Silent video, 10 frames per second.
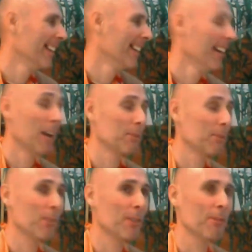I was one of
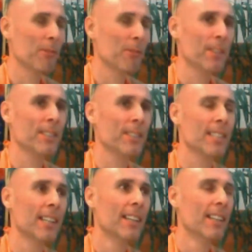the worst.
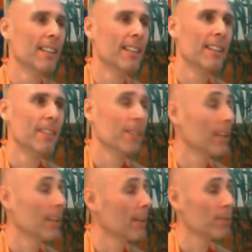And
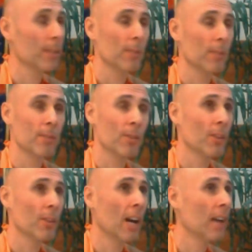sometimes I go
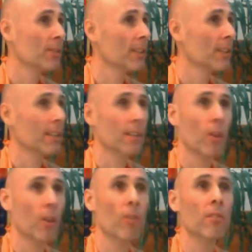out and all
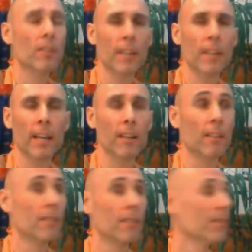day,
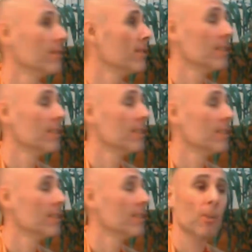0 books,
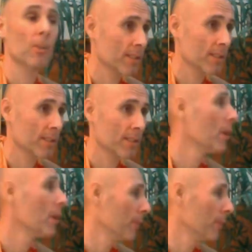1,
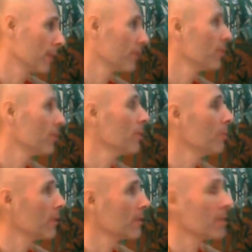
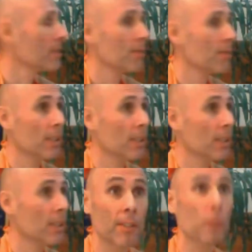2, 3,
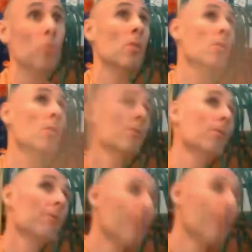7.
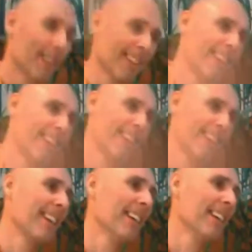Woo!
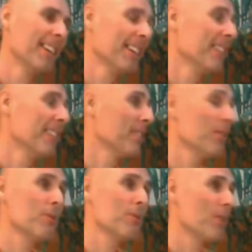Huge
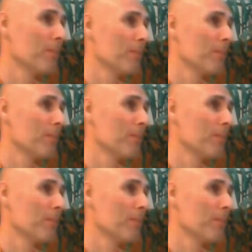numbers.